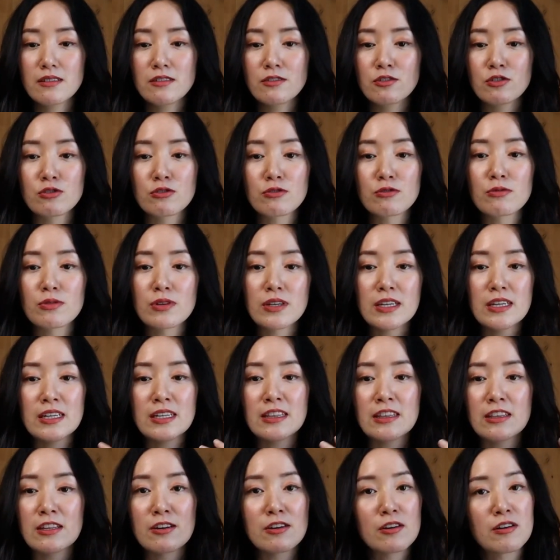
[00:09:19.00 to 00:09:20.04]

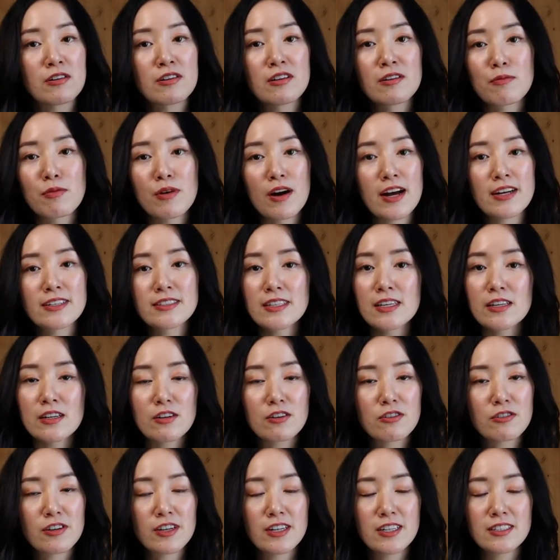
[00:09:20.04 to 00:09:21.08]
doing their price
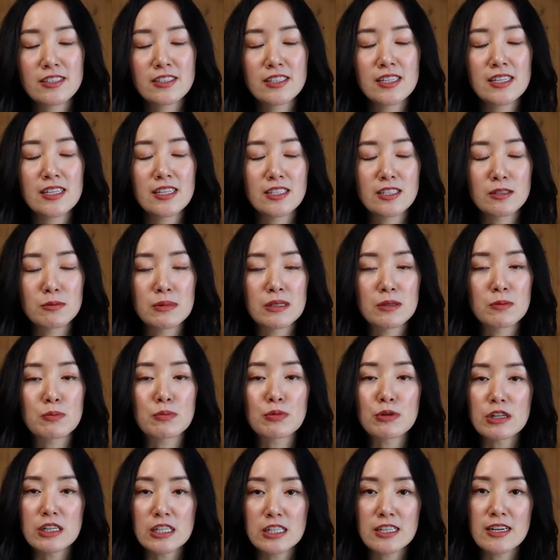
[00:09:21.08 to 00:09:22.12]
increase has been
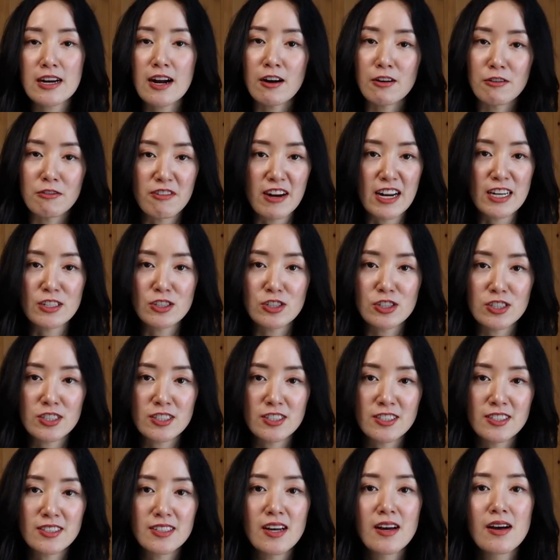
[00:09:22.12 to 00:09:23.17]
pretty
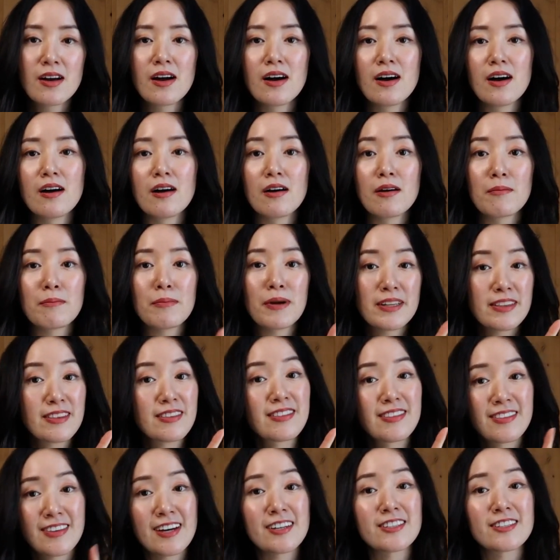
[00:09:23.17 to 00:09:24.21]
outrageous.
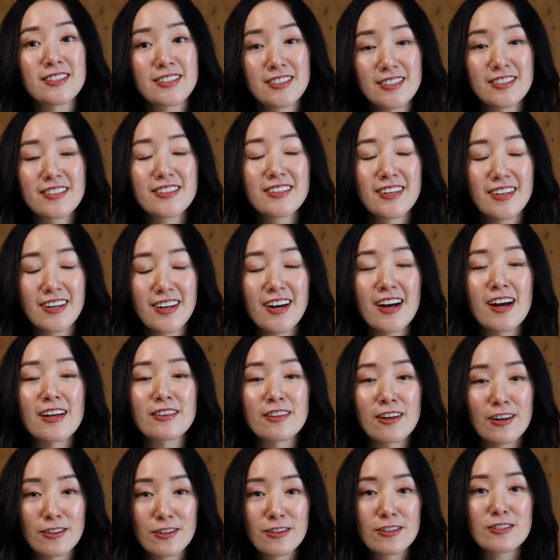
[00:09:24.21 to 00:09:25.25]
But that's
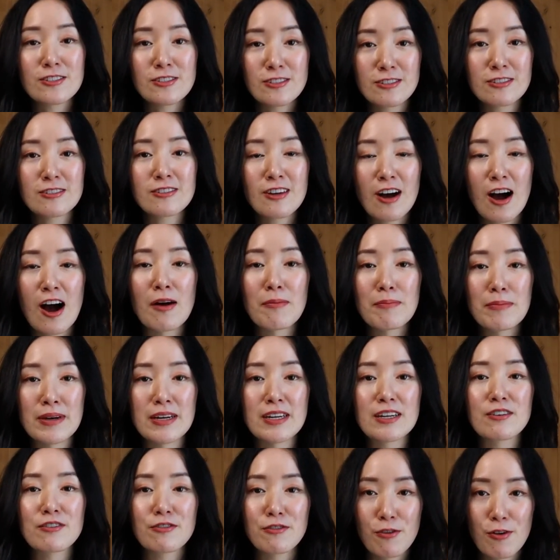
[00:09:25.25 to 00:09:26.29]
another
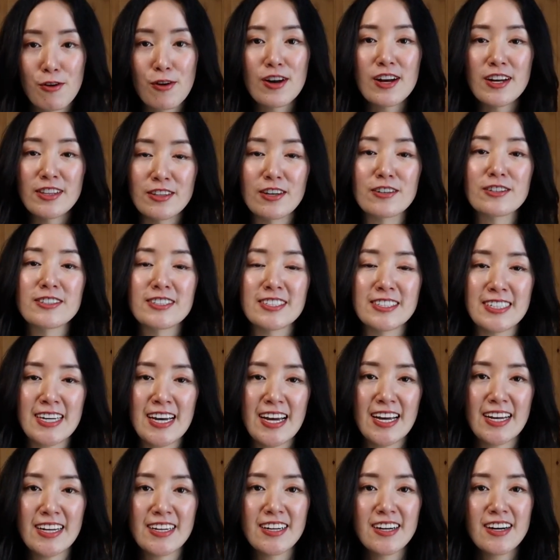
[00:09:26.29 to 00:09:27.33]
topic for another
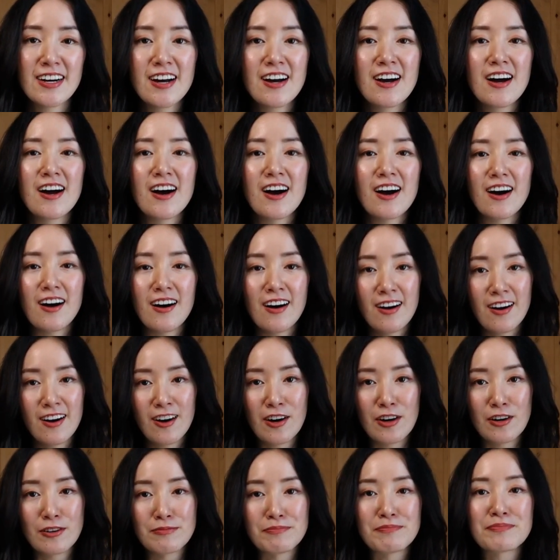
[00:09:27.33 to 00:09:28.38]
day.
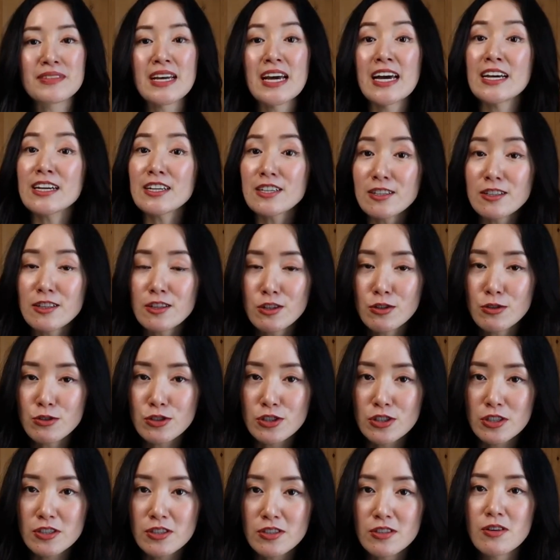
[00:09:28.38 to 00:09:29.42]
In
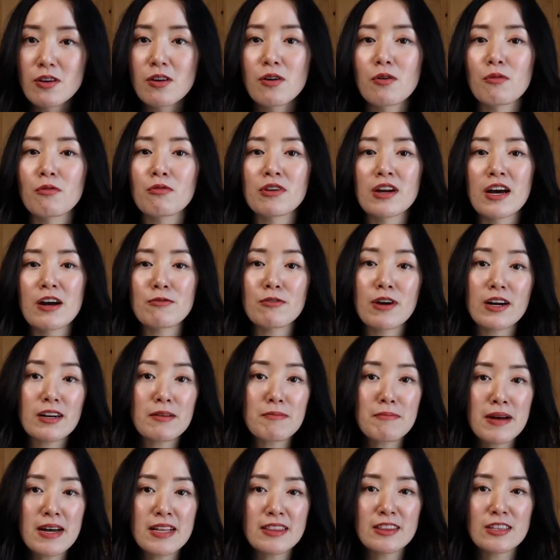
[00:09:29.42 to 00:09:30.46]
conclusion, would I
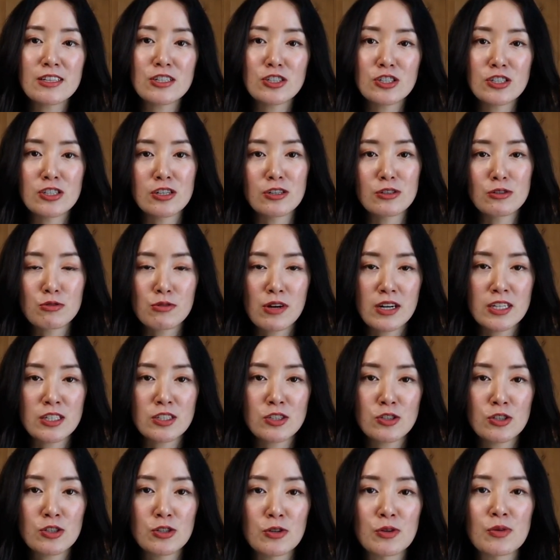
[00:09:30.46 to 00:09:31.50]
recommend the Chanel
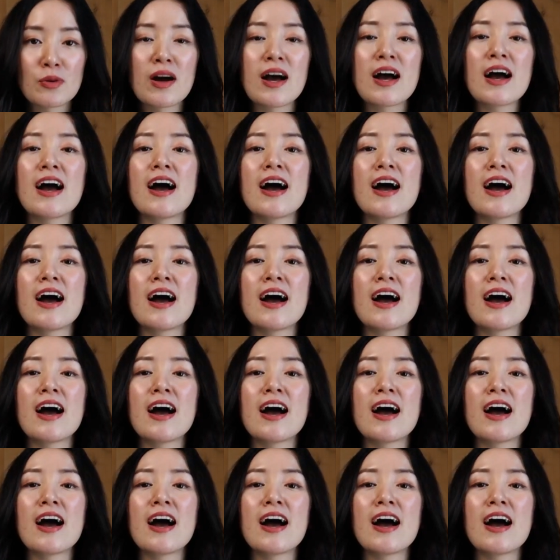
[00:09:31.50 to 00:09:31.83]
22?